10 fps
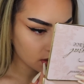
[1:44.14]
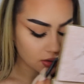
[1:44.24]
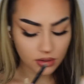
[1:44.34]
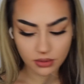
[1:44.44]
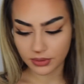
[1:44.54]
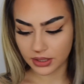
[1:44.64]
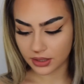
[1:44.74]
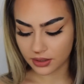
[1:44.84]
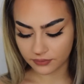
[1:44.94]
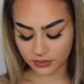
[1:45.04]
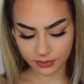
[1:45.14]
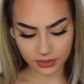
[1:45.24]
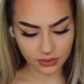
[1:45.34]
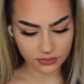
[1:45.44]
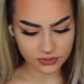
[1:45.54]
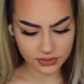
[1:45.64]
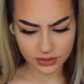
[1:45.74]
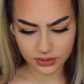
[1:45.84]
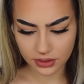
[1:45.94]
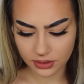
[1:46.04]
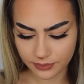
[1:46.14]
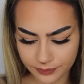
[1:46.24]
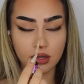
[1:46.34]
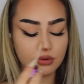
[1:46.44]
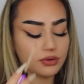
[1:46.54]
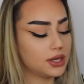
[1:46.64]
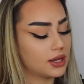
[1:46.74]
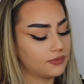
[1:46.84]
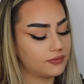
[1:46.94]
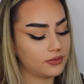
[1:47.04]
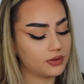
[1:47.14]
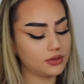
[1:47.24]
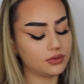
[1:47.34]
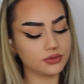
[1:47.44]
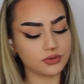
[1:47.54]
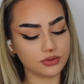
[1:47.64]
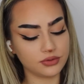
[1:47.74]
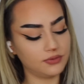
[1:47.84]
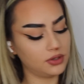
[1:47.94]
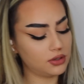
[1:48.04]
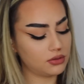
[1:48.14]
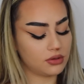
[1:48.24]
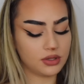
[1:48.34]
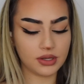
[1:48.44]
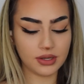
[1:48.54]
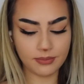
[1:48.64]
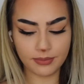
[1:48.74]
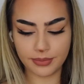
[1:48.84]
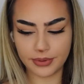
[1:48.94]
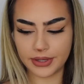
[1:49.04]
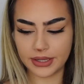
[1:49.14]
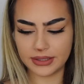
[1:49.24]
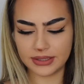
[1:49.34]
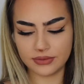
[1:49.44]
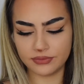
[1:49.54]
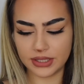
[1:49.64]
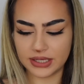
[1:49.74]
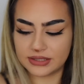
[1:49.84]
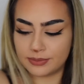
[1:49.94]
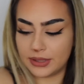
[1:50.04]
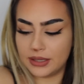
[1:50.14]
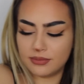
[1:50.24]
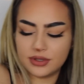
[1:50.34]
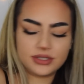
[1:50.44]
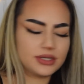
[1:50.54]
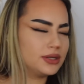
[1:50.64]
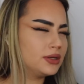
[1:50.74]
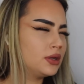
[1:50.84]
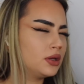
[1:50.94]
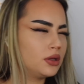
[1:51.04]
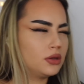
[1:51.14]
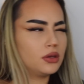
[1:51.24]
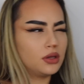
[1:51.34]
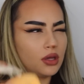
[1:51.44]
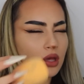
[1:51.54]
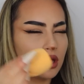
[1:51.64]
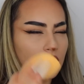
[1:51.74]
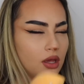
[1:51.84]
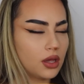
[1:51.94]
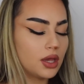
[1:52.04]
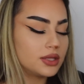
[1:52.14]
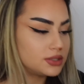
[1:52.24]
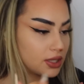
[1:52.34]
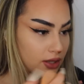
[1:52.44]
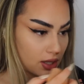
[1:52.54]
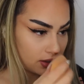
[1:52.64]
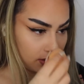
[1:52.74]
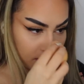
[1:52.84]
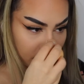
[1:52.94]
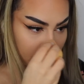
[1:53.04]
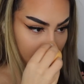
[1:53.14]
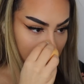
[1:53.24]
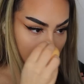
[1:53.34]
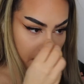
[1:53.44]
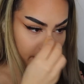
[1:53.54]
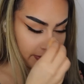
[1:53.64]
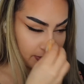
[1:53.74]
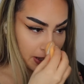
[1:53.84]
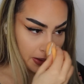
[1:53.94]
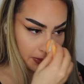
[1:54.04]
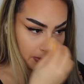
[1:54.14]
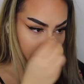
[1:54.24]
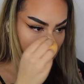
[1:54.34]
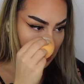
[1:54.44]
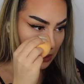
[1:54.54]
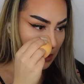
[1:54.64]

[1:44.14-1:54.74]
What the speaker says: Oh wait, I have to apply concealer again. I already have a nose contour video online, but I didn't really explain much and it's not that good like how I do it now, to be honest.